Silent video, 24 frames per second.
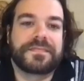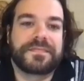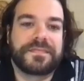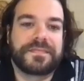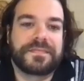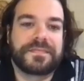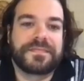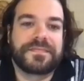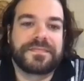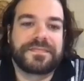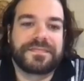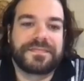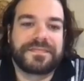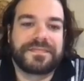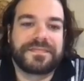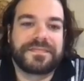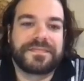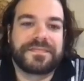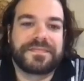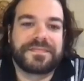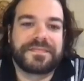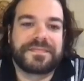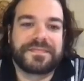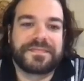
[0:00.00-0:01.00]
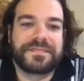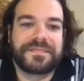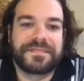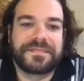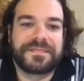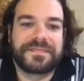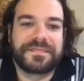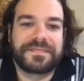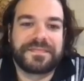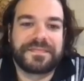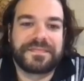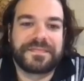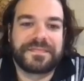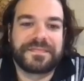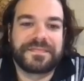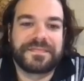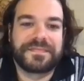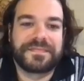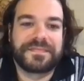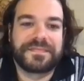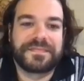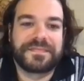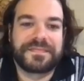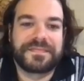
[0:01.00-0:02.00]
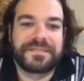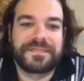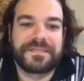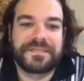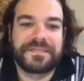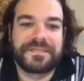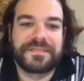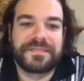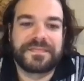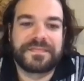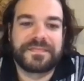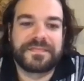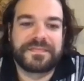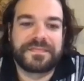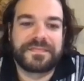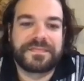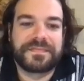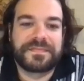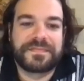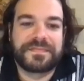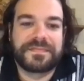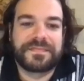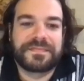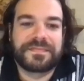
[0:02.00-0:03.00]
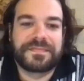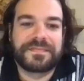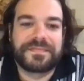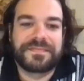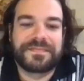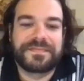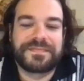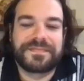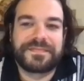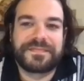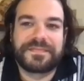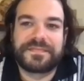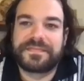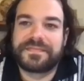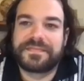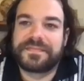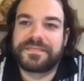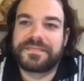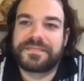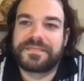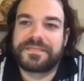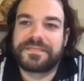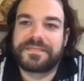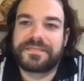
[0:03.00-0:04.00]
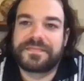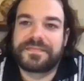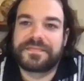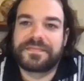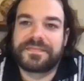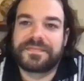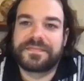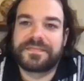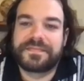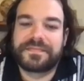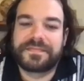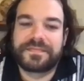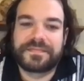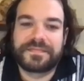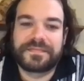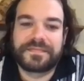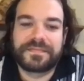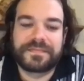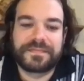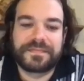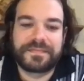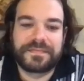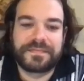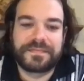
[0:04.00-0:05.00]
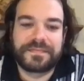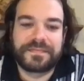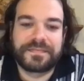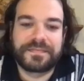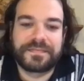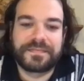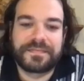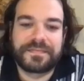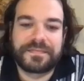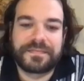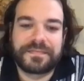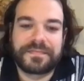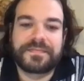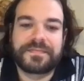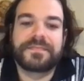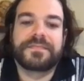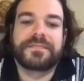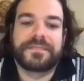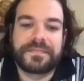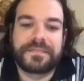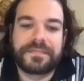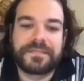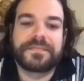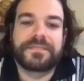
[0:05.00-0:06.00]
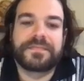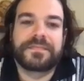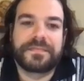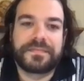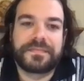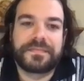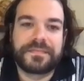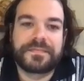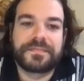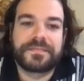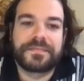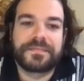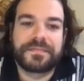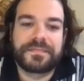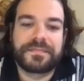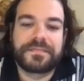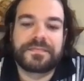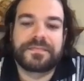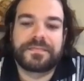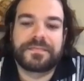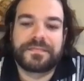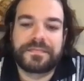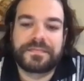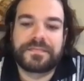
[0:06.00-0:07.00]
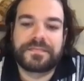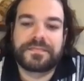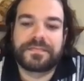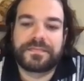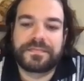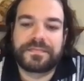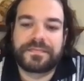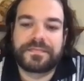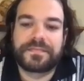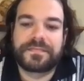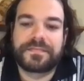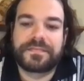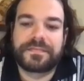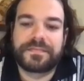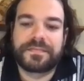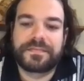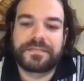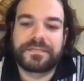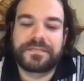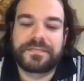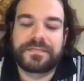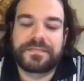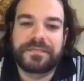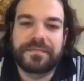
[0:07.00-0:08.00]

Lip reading: The person shown says nothing.